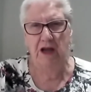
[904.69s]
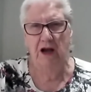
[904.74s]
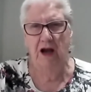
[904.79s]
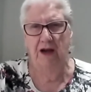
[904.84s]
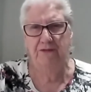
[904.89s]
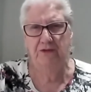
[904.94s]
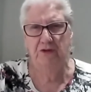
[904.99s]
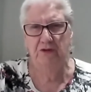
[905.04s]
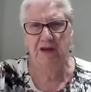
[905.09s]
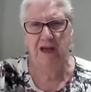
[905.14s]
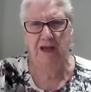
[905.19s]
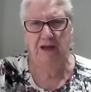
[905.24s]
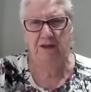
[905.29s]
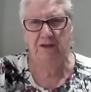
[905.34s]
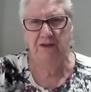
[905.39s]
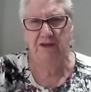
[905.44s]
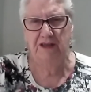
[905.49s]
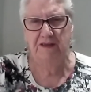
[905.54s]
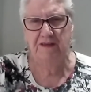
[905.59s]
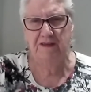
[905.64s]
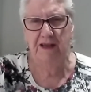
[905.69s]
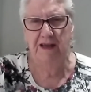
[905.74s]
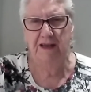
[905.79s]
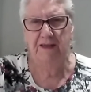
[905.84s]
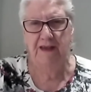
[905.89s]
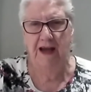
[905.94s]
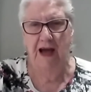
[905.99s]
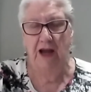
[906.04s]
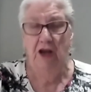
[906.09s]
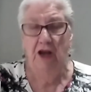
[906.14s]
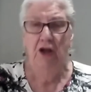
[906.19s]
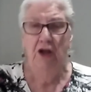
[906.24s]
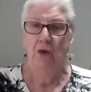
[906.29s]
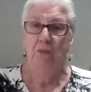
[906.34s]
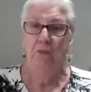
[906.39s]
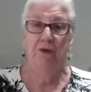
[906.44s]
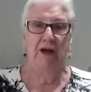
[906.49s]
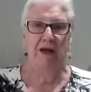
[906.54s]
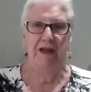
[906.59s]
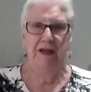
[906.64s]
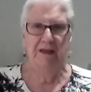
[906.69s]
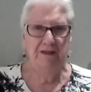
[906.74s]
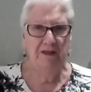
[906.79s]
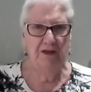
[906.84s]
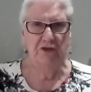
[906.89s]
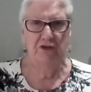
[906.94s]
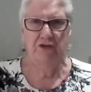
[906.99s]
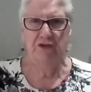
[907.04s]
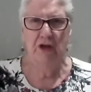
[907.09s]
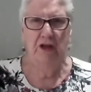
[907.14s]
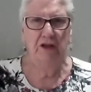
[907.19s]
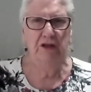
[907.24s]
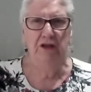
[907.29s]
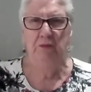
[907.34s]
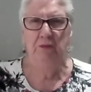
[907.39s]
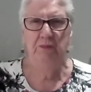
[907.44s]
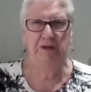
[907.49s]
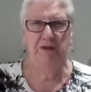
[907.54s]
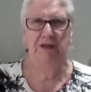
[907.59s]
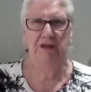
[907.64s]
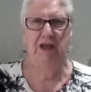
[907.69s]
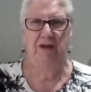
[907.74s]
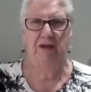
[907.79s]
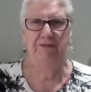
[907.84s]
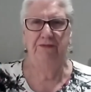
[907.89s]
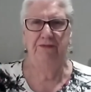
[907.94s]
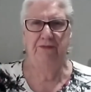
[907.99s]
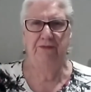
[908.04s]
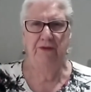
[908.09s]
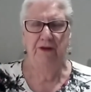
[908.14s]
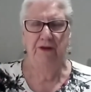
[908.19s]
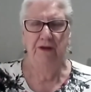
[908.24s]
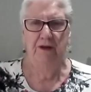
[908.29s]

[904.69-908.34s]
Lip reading: I've created things like that when I had such solid belief.